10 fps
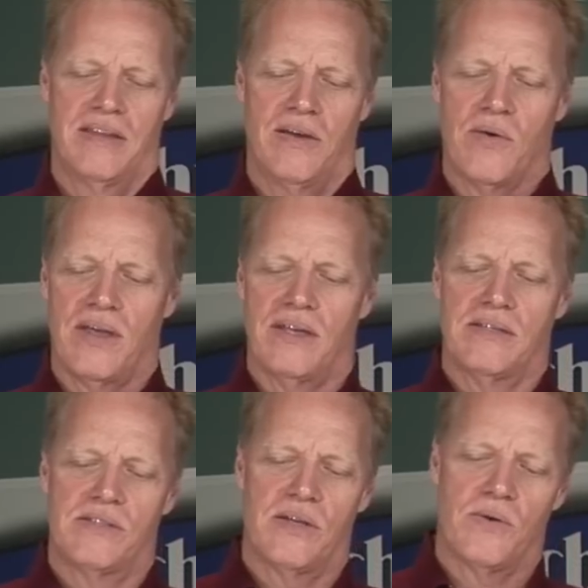Okay,
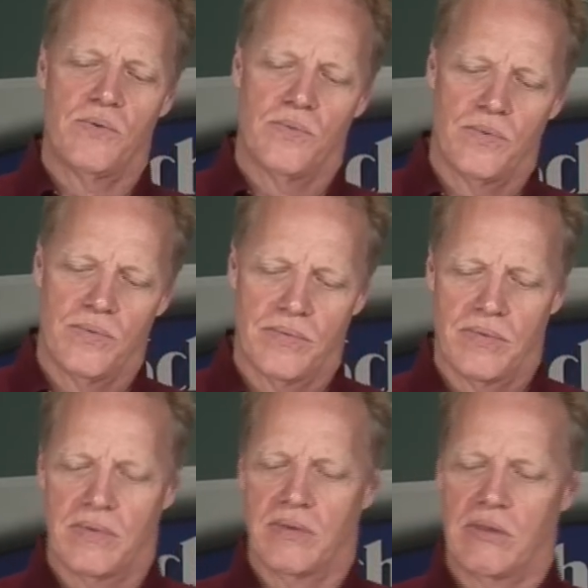so
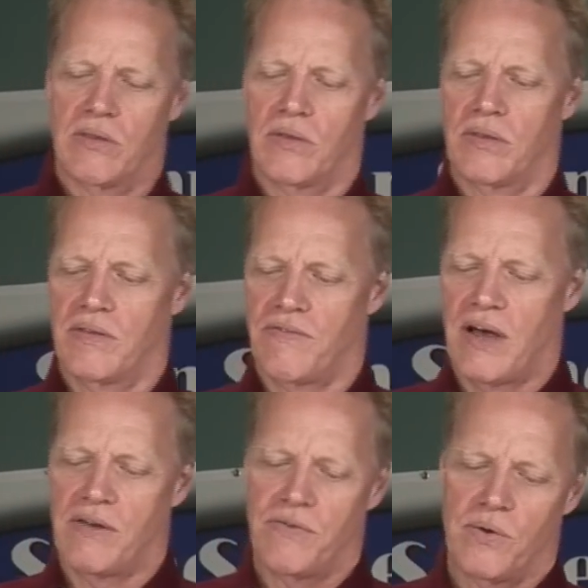the
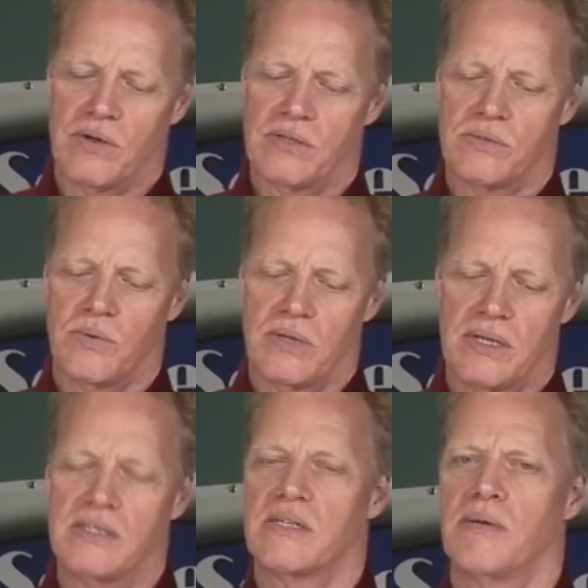follow focus will
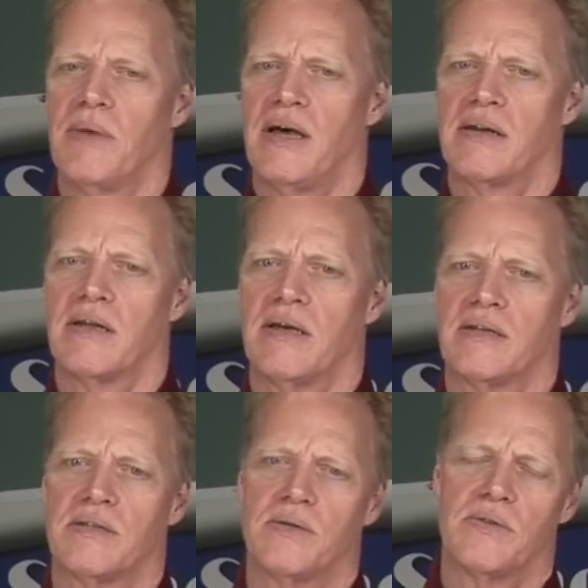easily mount
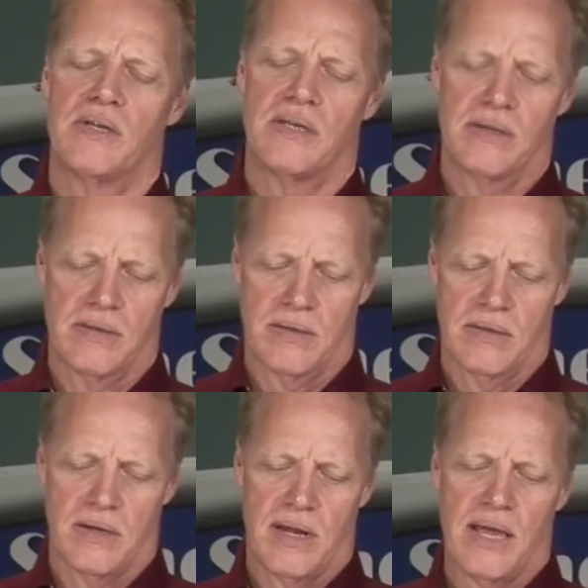onto the
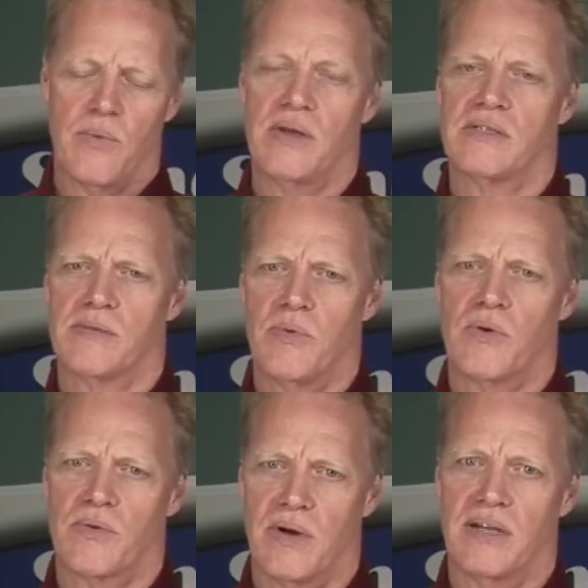lightweight
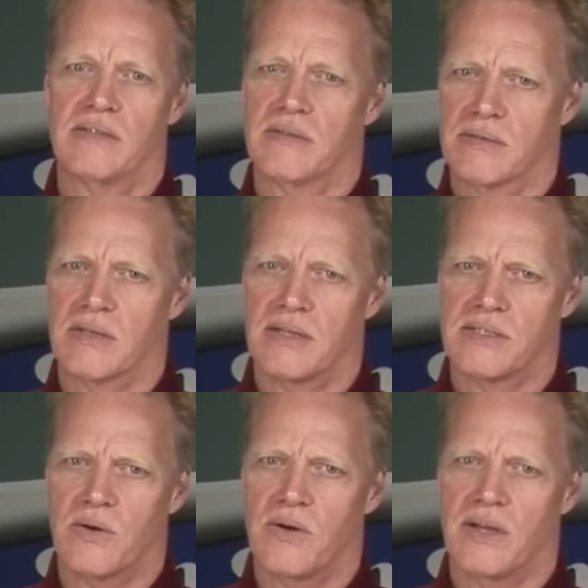support rod. So let's
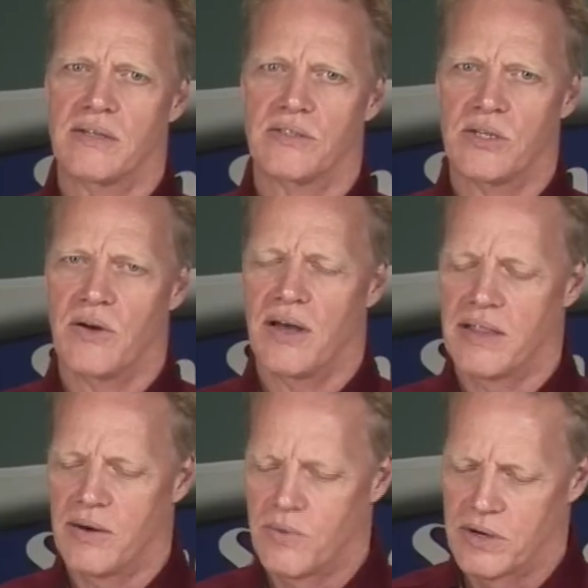go ahead and show how
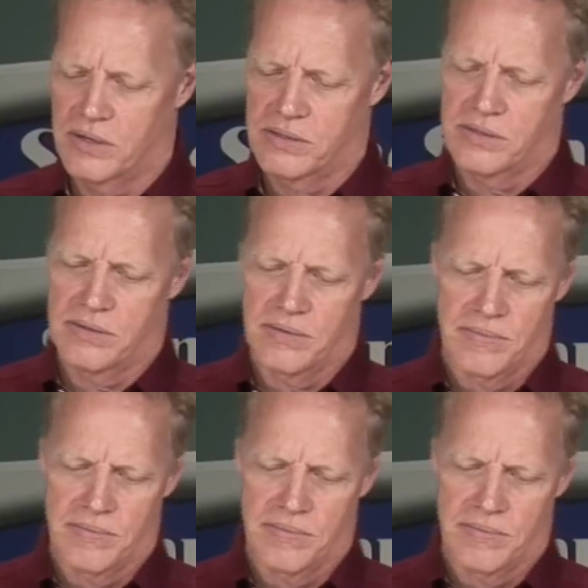that works.